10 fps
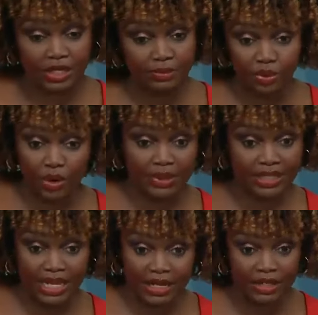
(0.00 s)

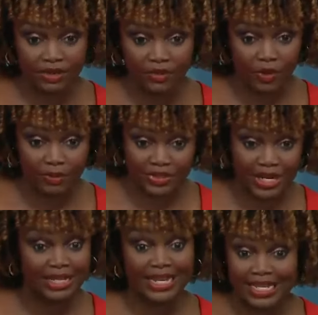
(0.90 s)
Unemployment is at under four
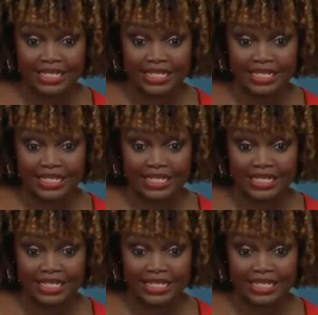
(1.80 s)
percent.